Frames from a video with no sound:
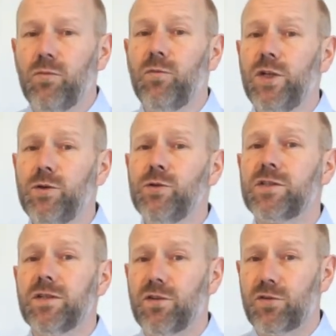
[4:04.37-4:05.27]
We
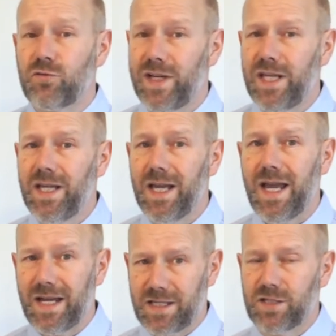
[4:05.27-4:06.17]
used 3
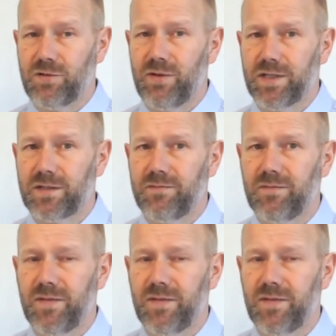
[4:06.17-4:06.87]
accessories.